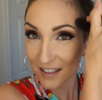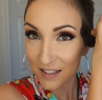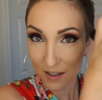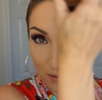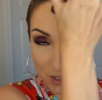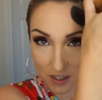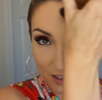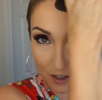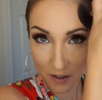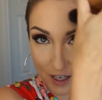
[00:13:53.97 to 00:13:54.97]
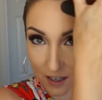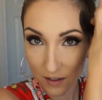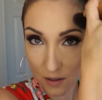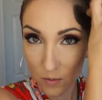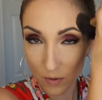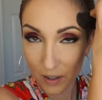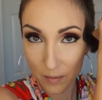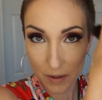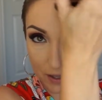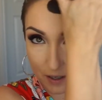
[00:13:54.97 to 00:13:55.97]
So I'm just gonna create a little
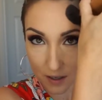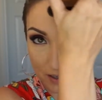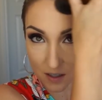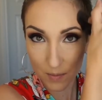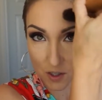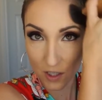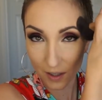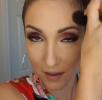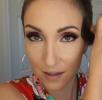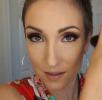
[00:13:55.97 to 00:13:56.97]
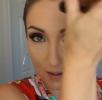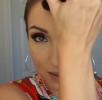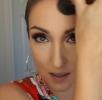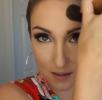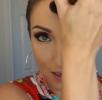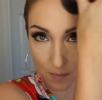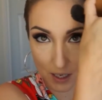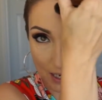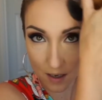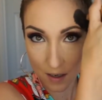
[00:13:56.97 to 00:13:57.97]
warmth and dimension, like the sun has hit
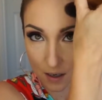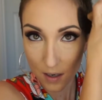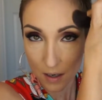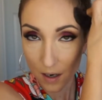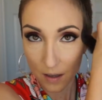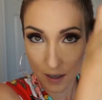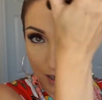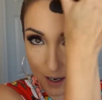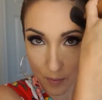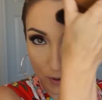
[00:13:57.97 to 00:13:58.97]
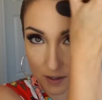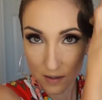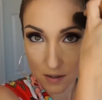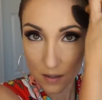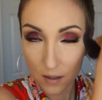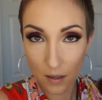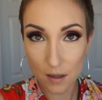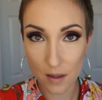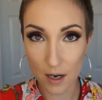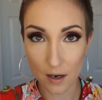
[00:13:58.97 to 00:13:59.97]
me on the high points
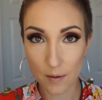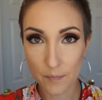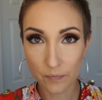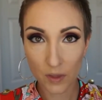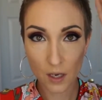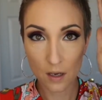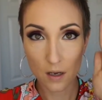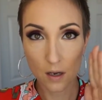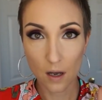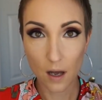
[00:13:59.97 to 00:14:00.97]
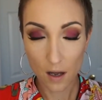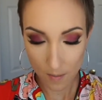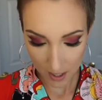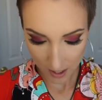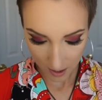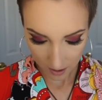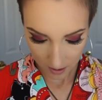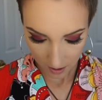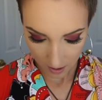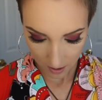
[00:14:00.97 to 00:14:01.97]
there.
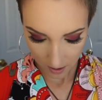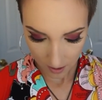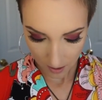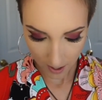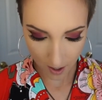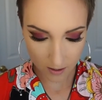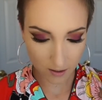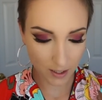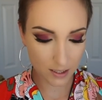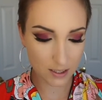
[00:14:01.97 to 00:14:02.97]
And I also like to